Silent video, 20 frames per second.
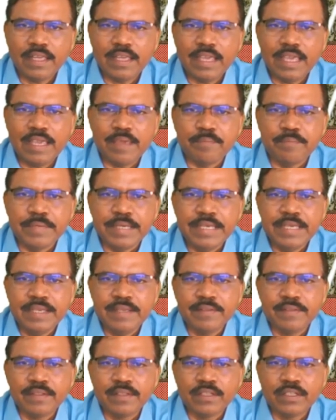
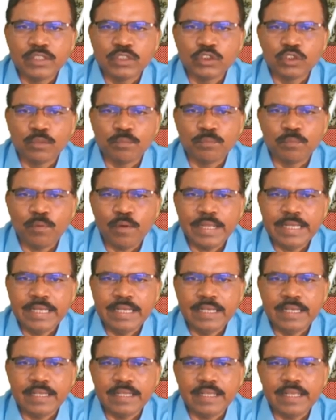AB, so
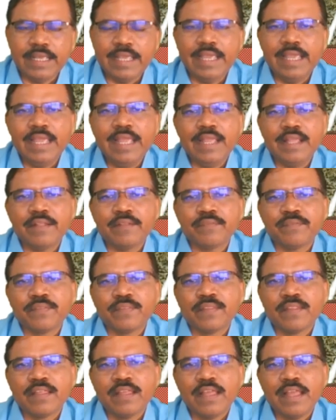point A,
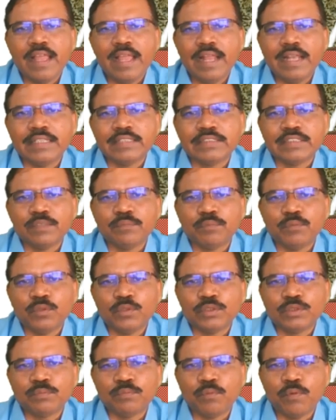and
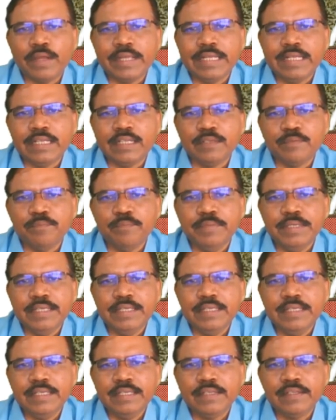suppose point
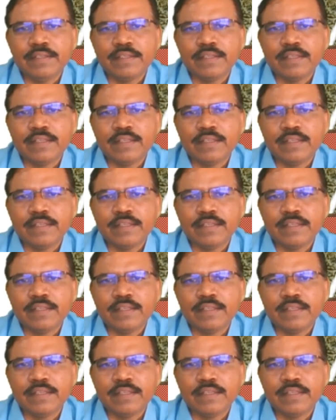B,